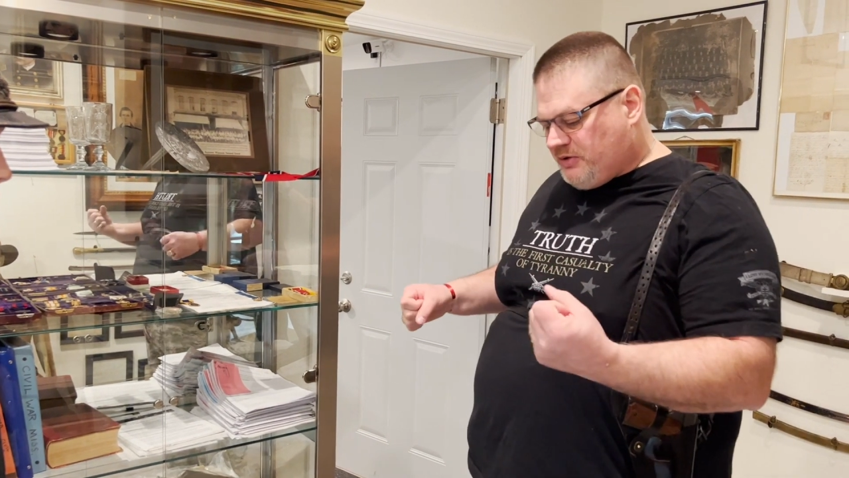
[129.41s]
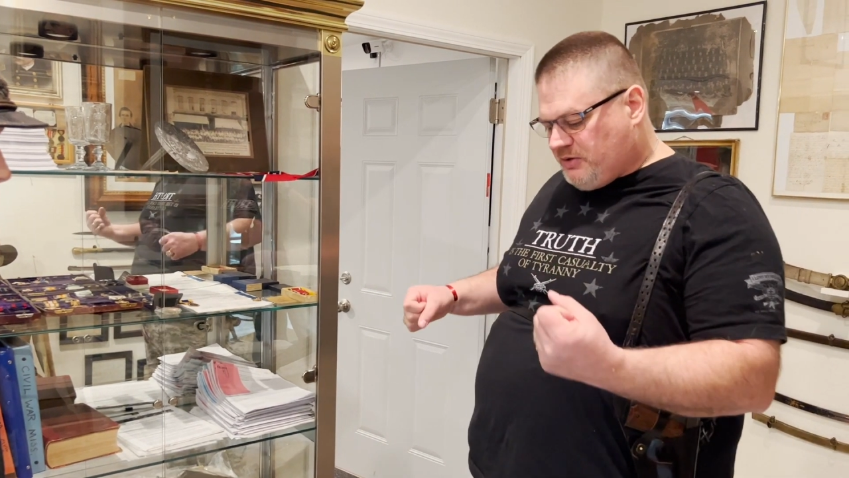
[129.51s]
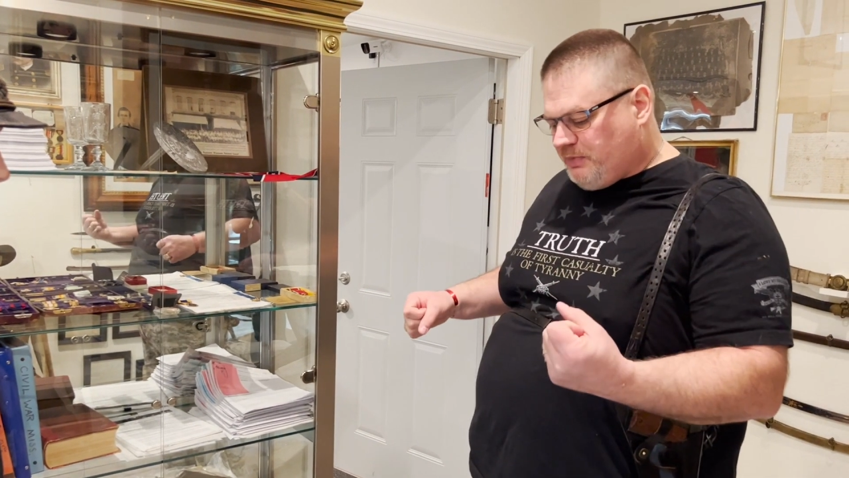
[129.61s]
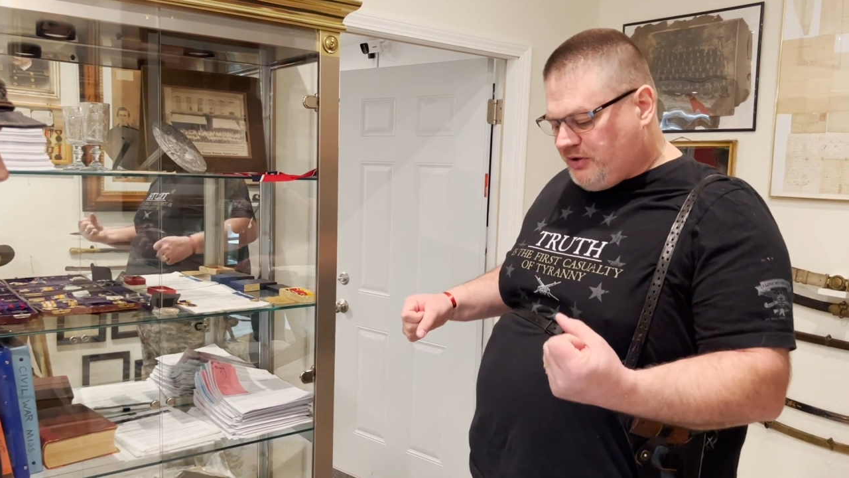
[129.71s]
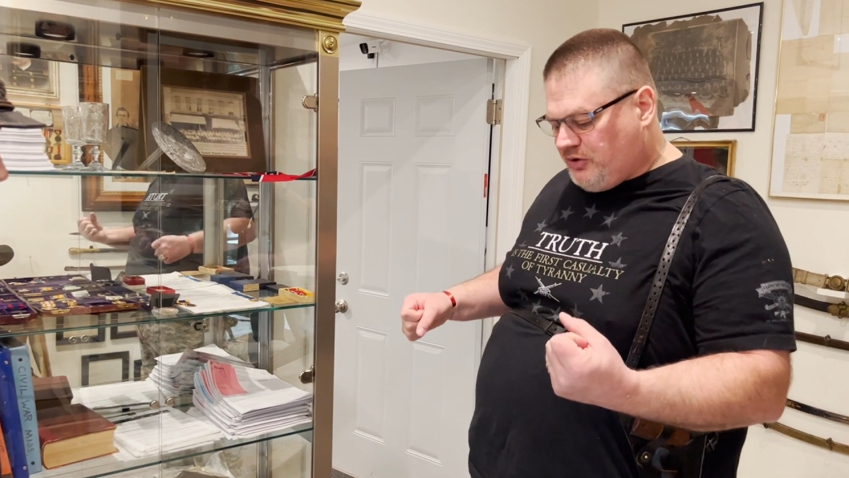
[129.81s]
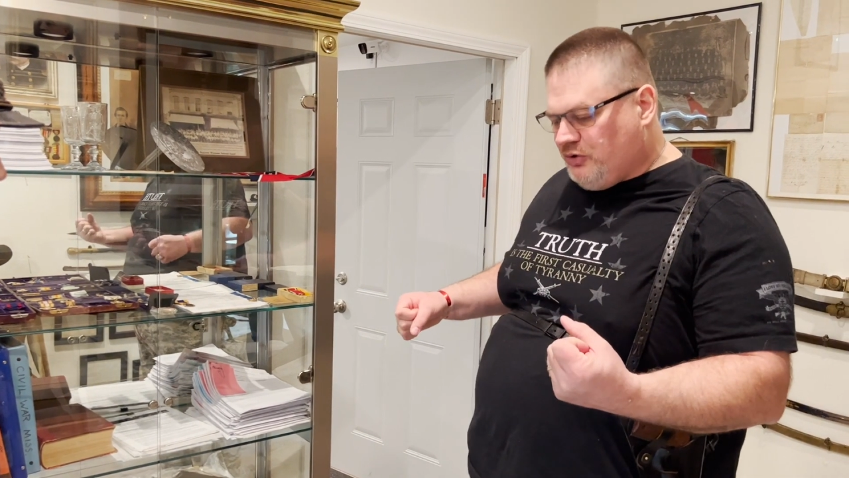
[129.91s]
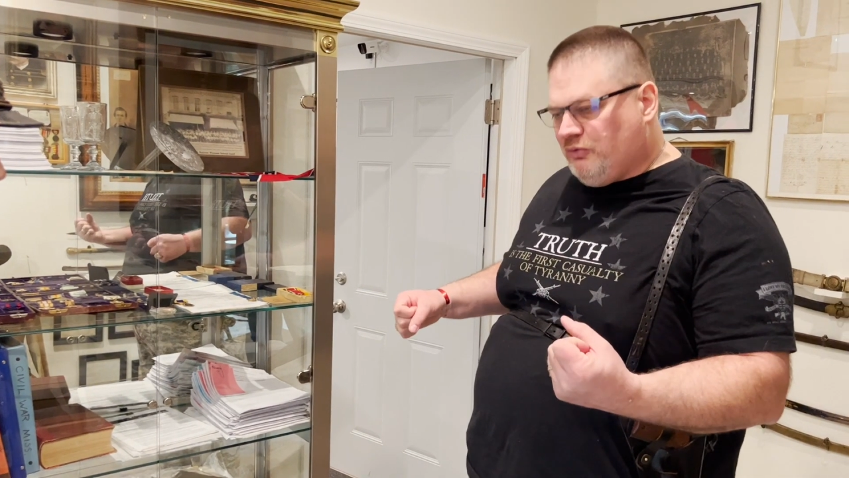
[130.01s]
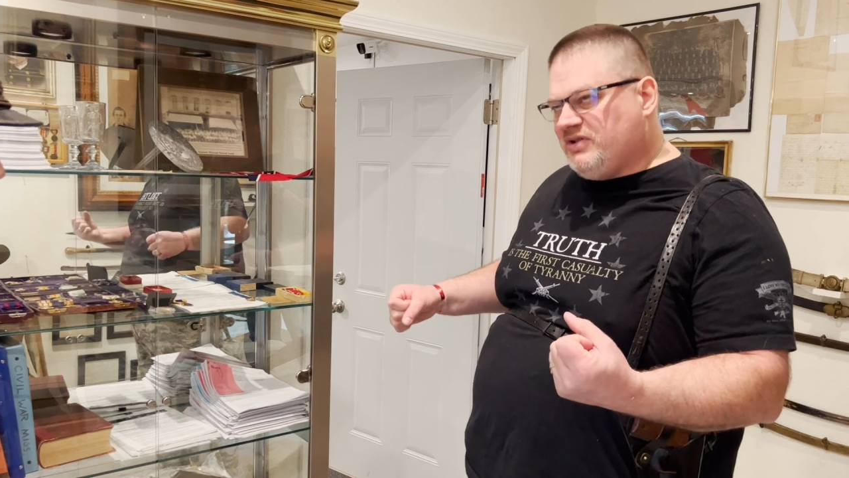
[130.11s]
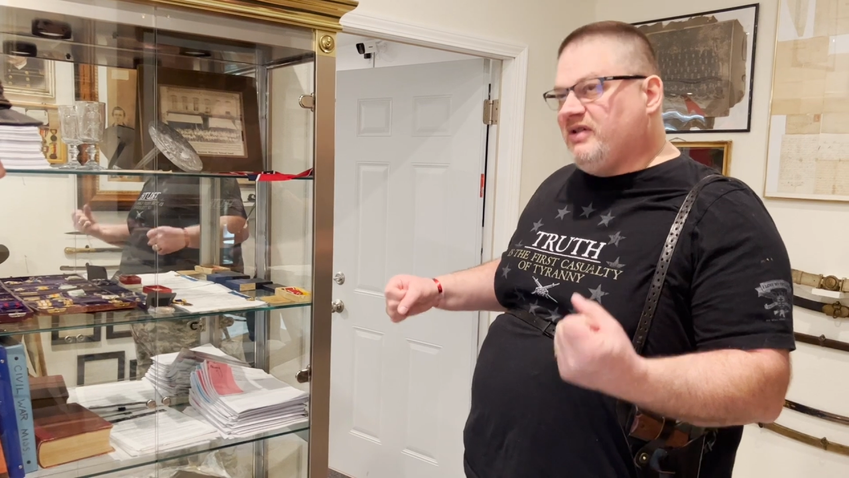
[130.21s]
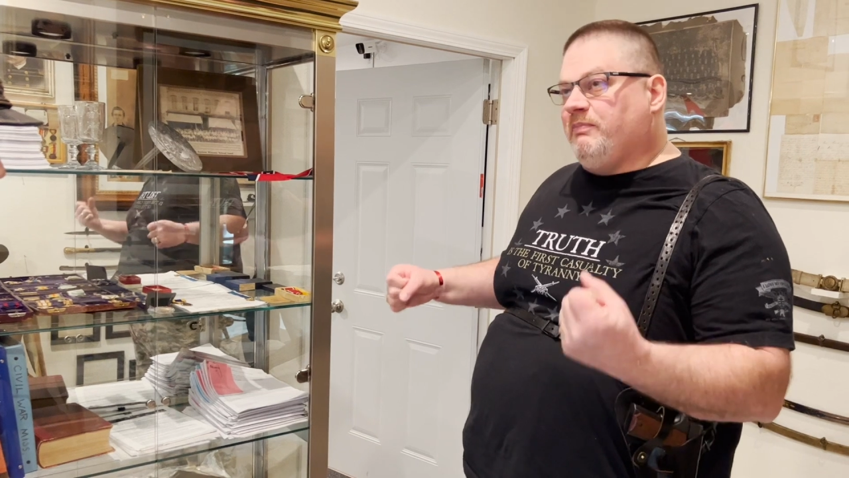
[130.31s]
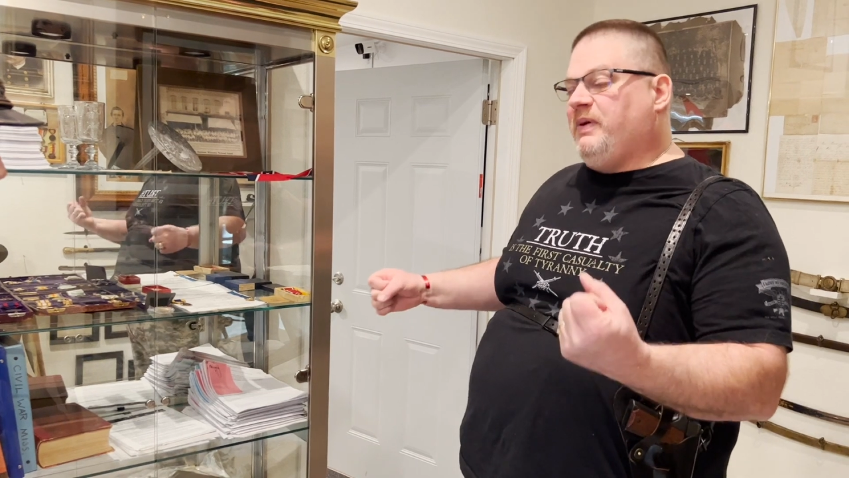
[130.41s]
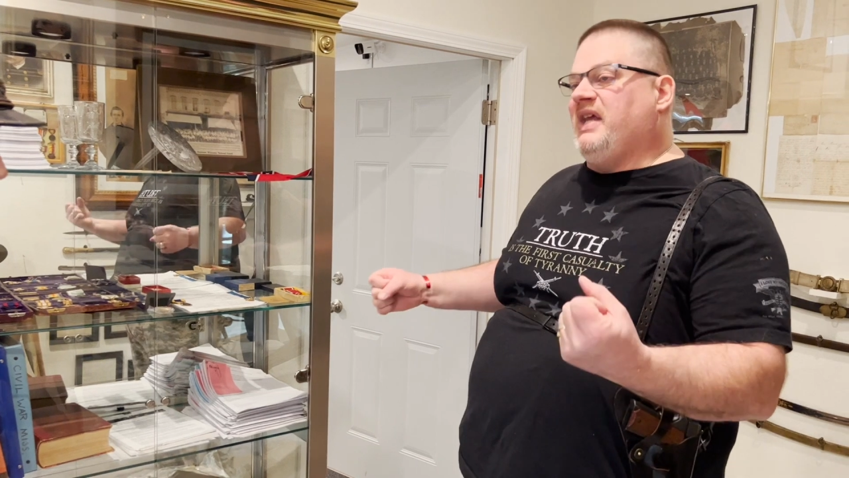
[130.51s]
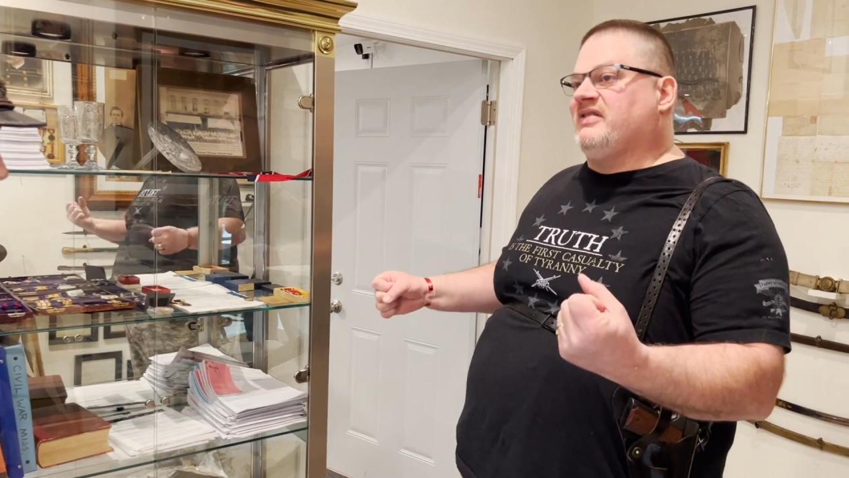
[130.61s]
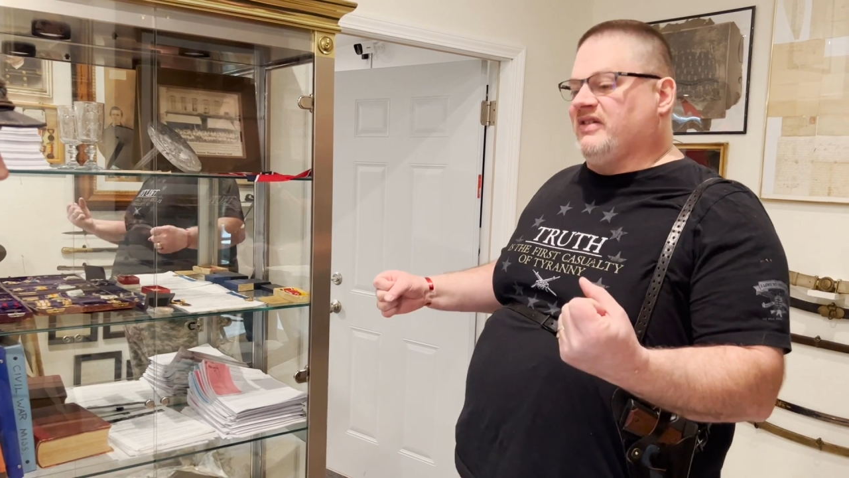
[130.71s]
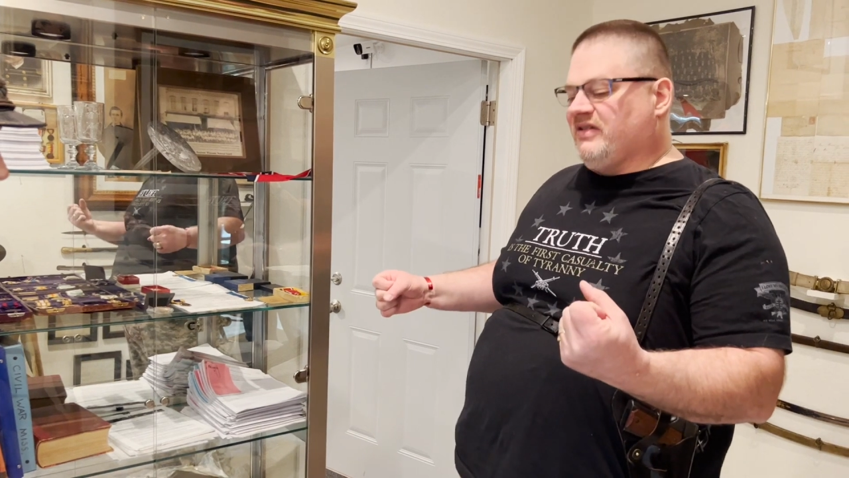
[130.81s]
spittoon was in
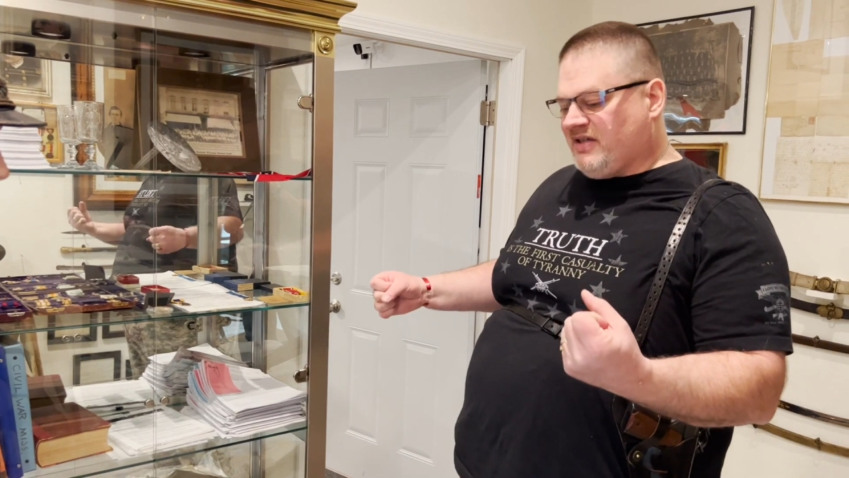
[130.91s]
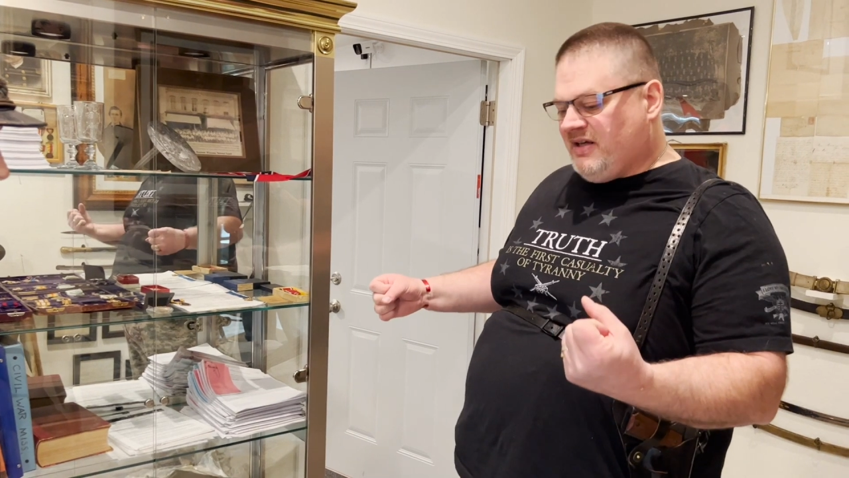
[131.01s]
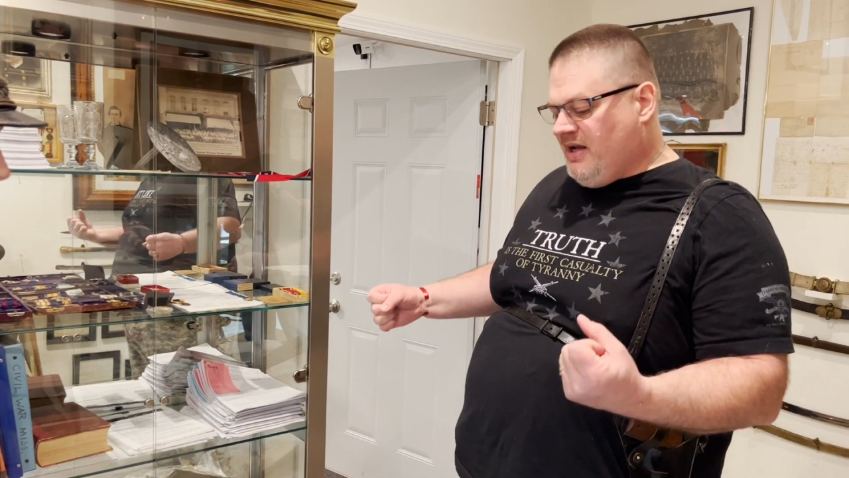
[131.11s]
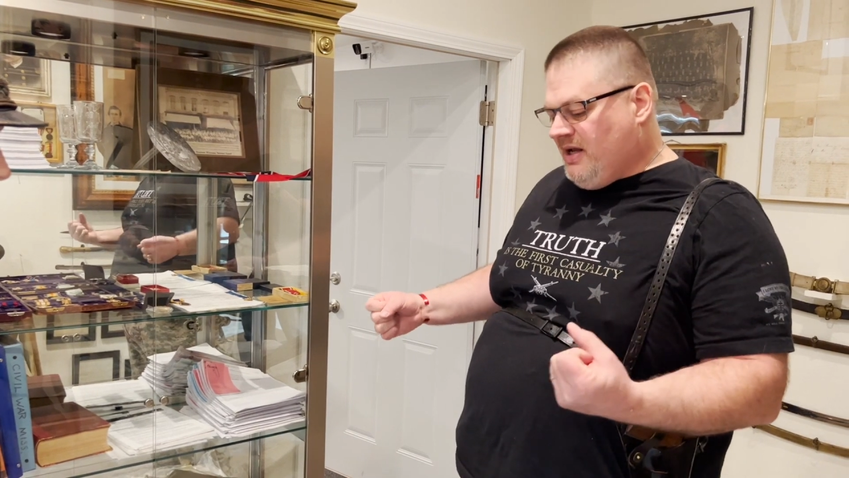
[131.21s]
pieces.